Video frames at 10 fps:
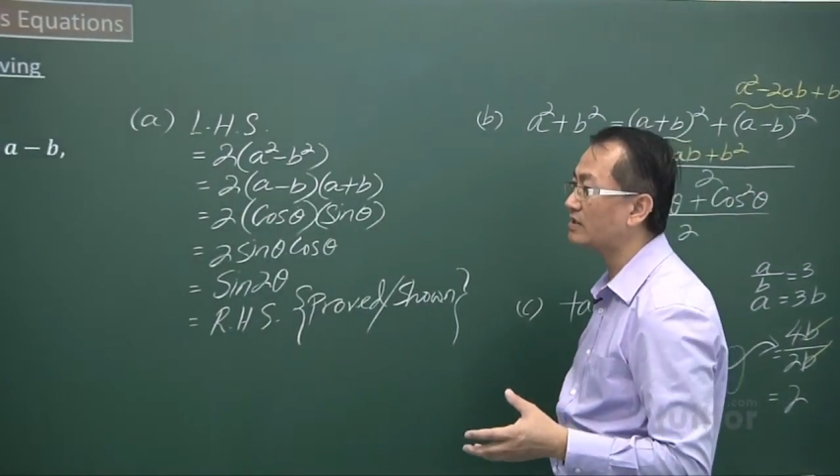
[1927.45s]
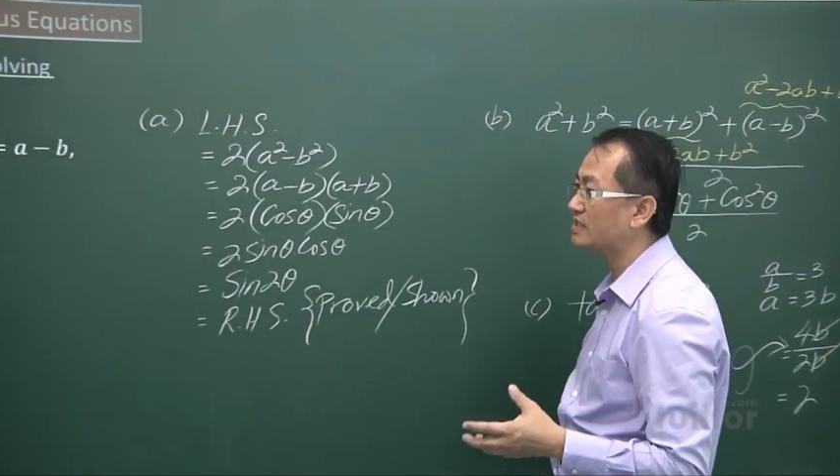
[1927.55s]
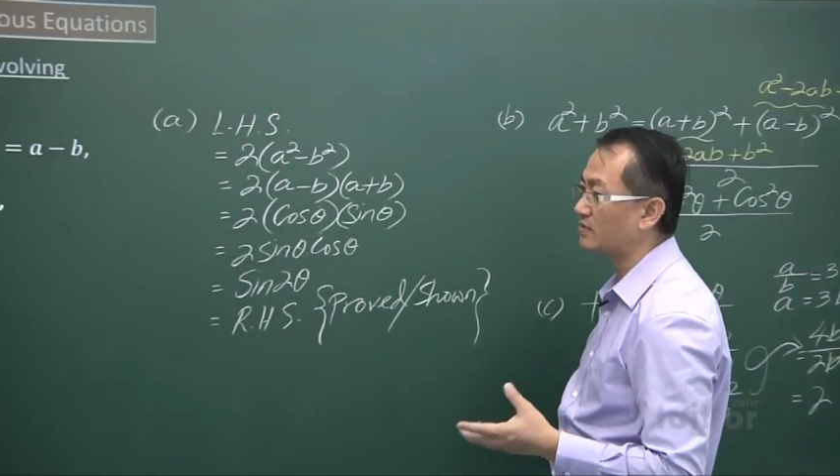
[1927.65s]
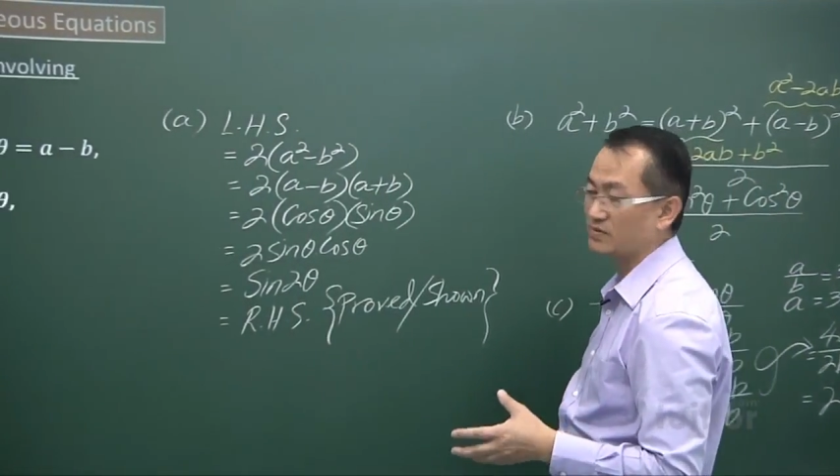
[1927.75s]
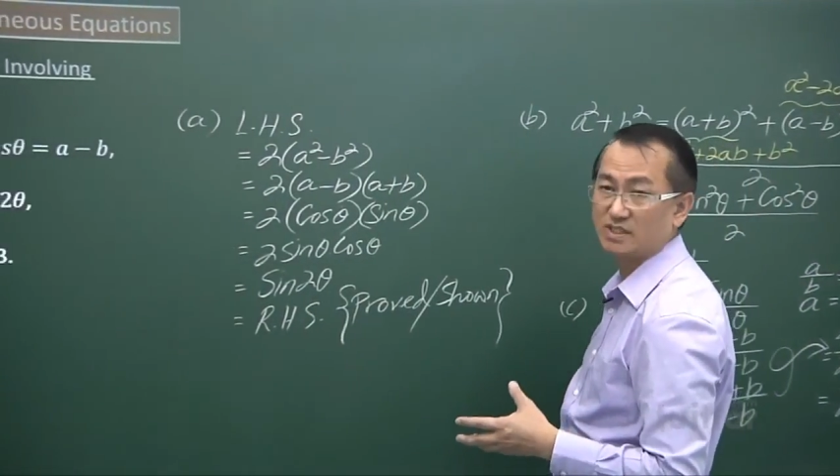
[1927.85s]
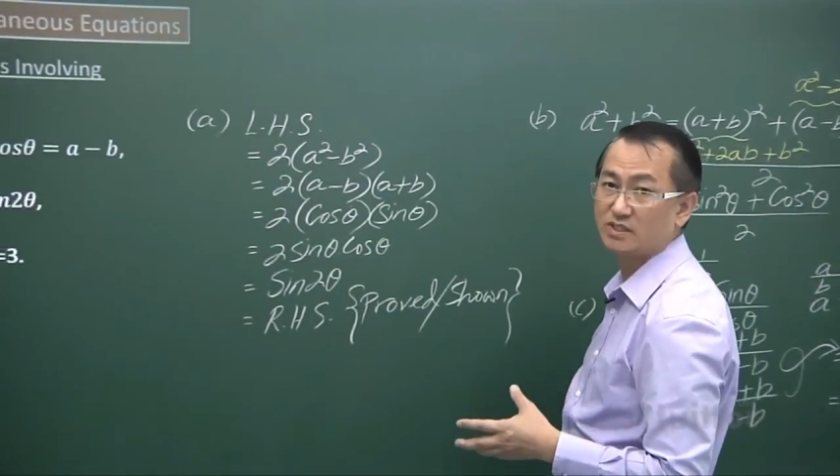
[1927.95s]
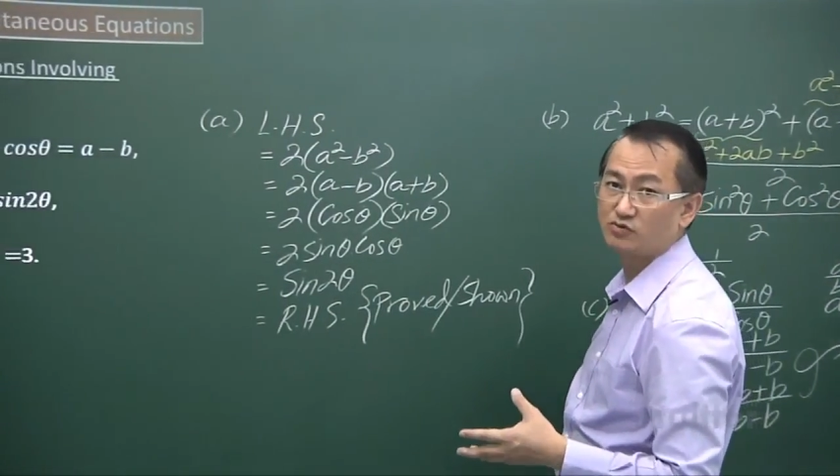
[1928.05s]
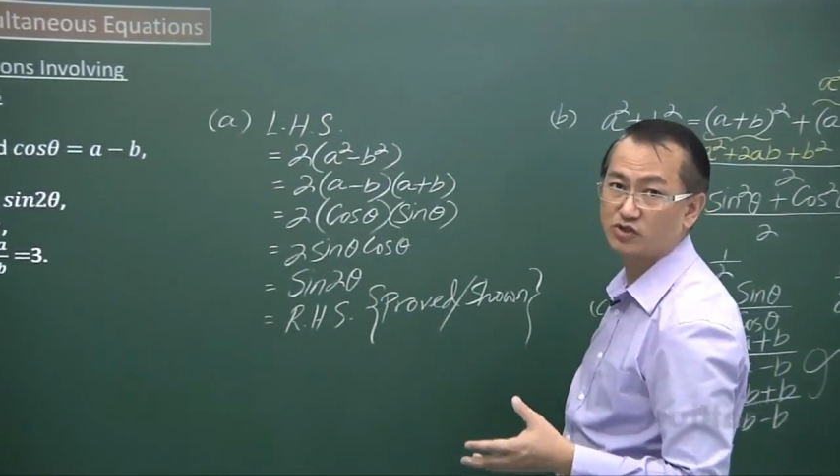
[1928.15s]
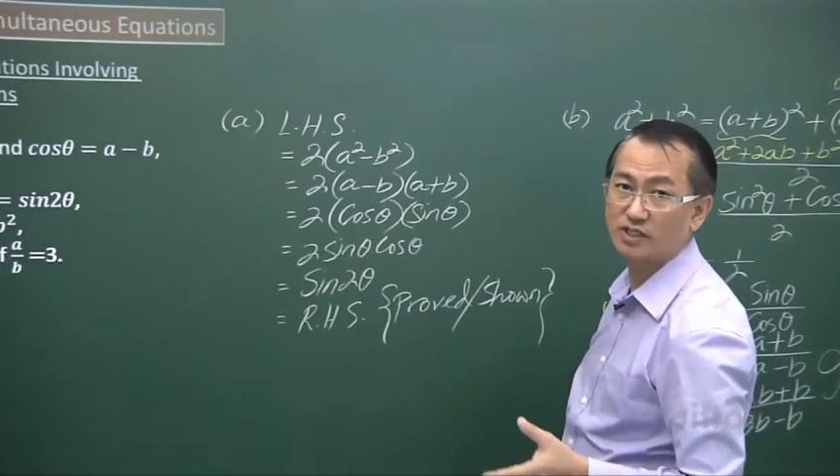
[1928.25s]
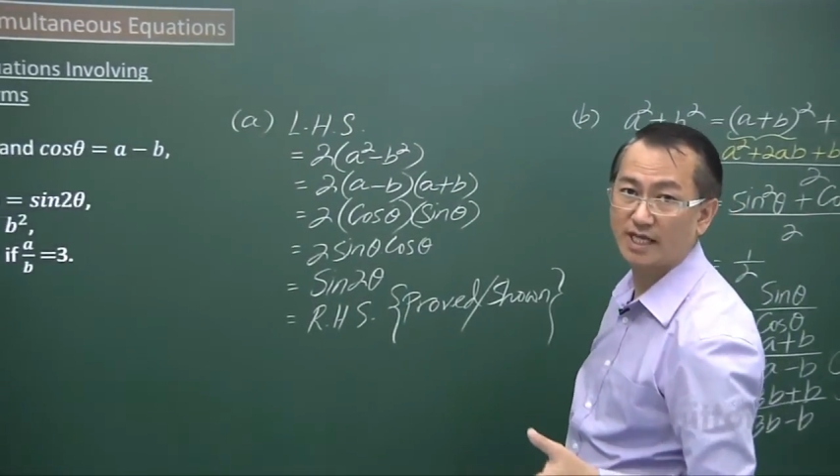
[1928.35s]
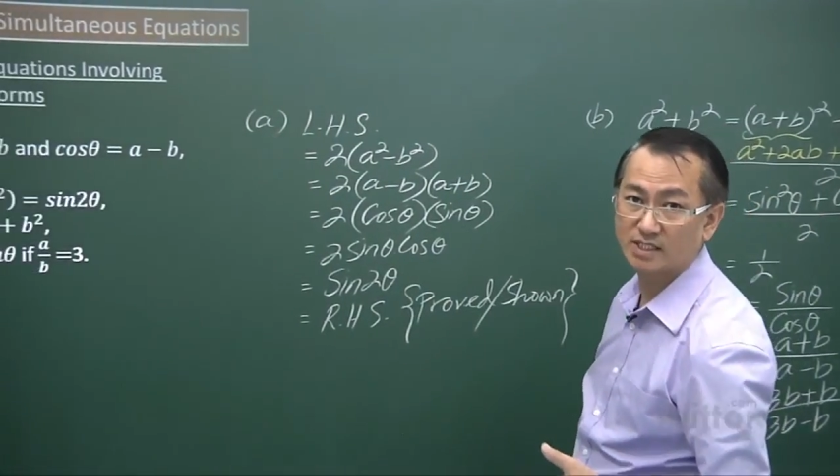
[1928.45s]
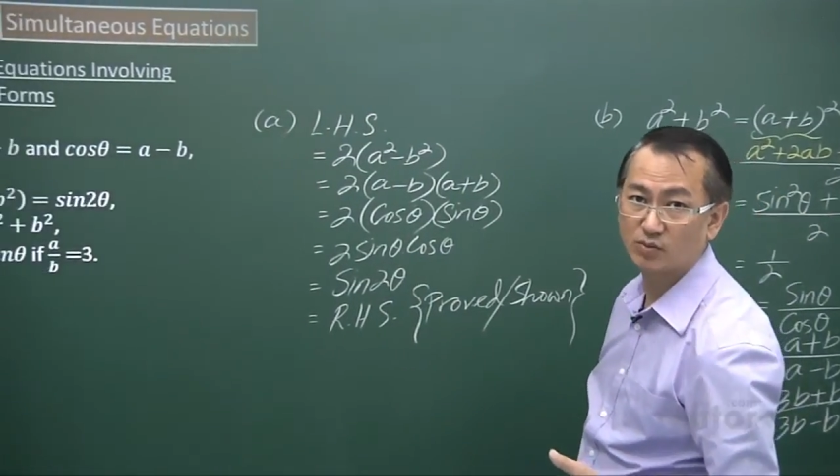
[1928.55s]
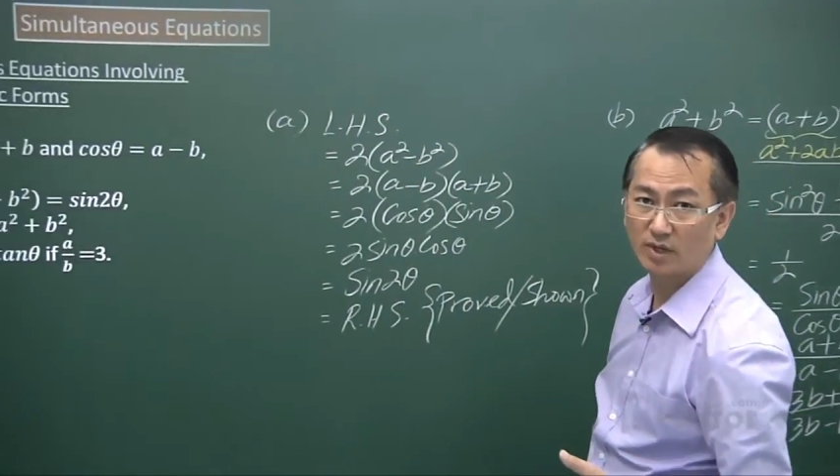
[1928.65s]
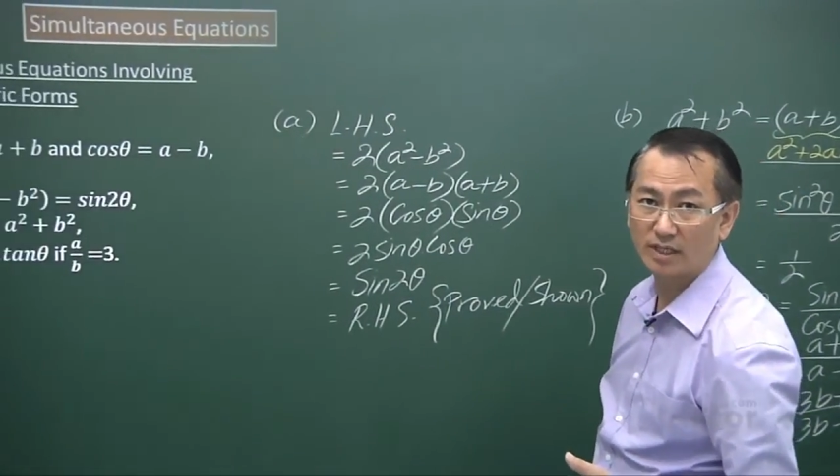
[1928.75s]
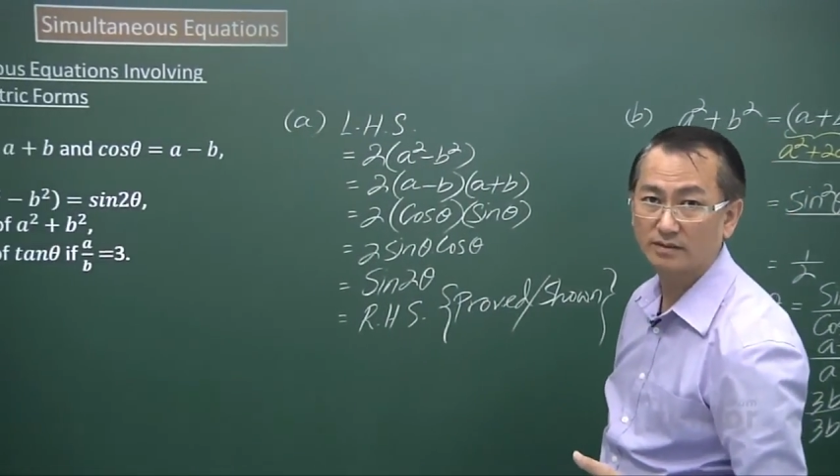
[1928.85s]
substitution as
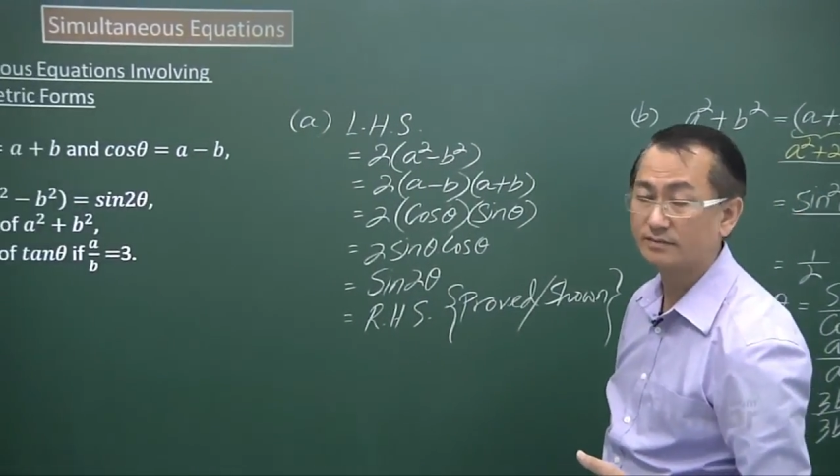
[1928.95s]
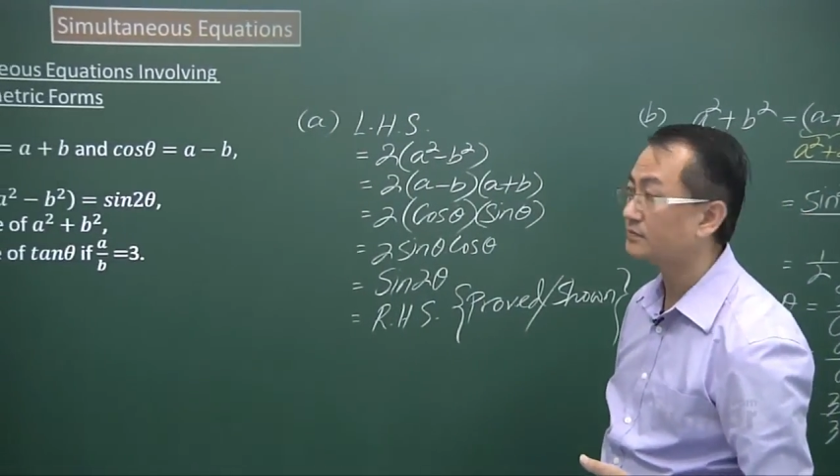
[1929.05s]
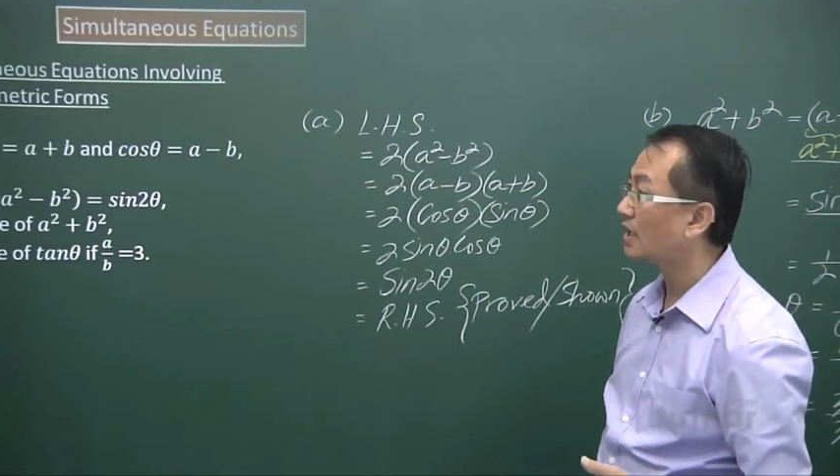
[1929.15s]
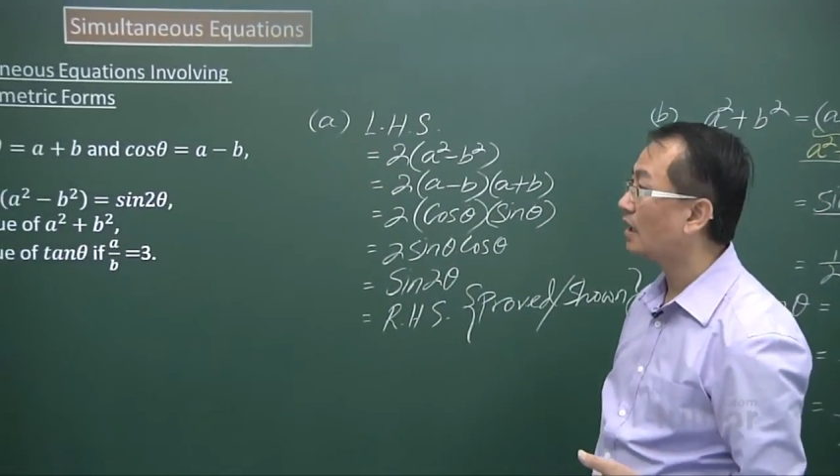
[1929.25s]
well,